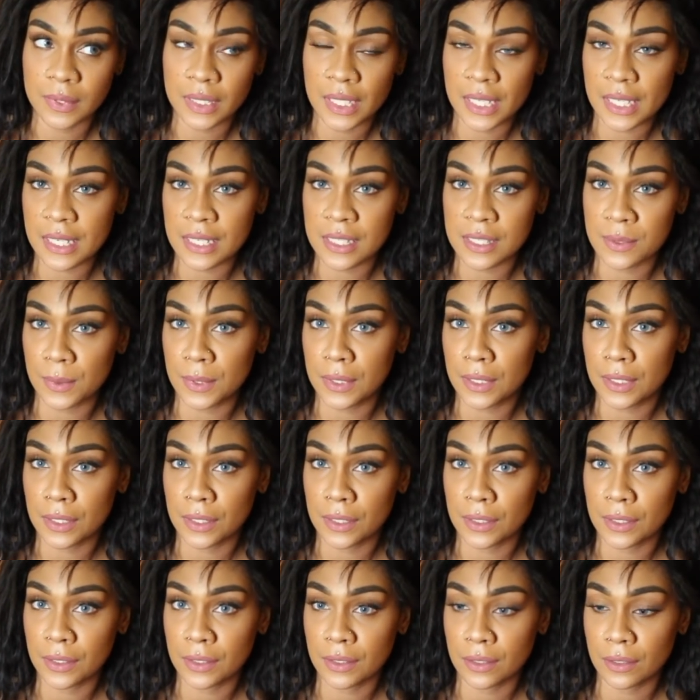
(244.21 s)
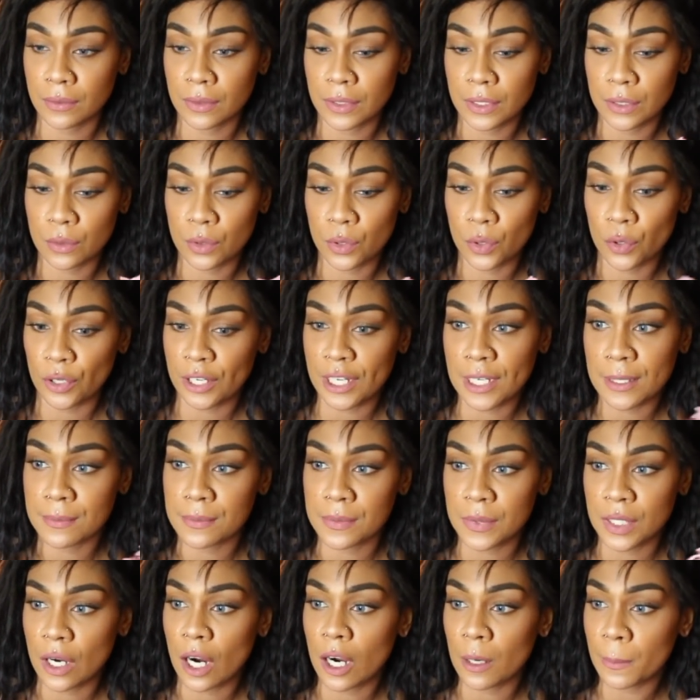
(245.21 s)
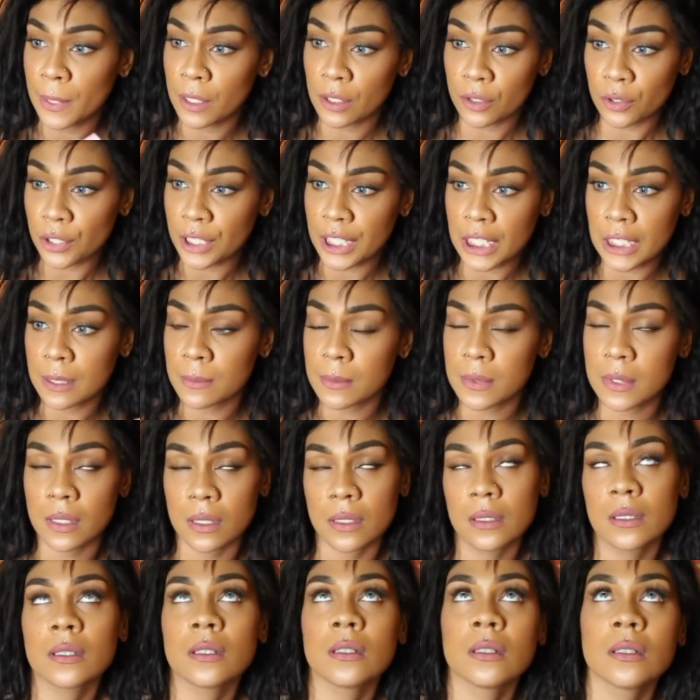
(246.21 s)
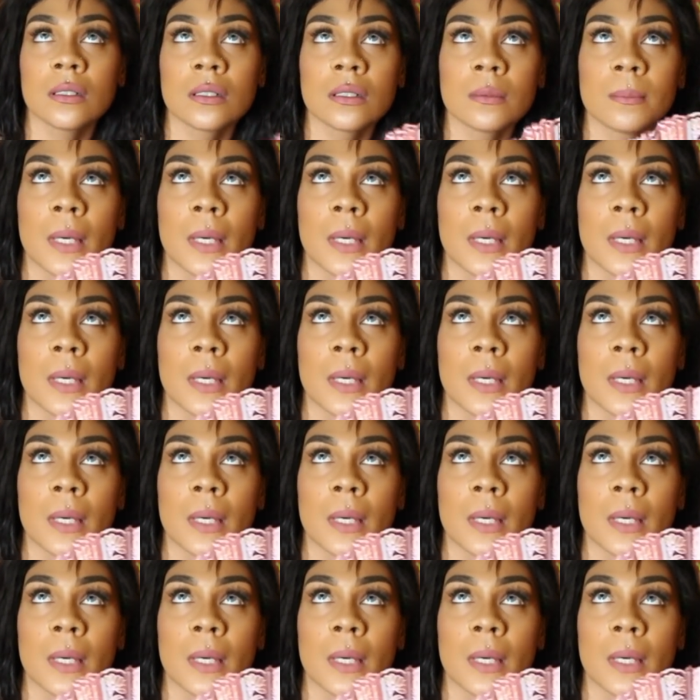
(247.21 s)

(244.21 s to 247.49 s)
thingies with the little cream, caramel creams. Ugh.